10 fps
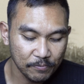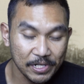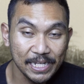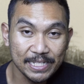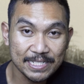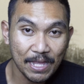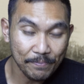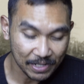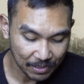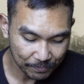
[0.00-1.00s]

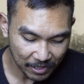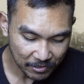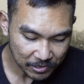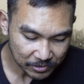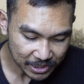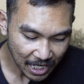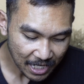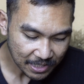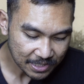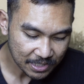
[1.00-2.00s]
pre-Islamic burial
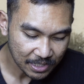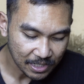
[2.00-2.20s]
jars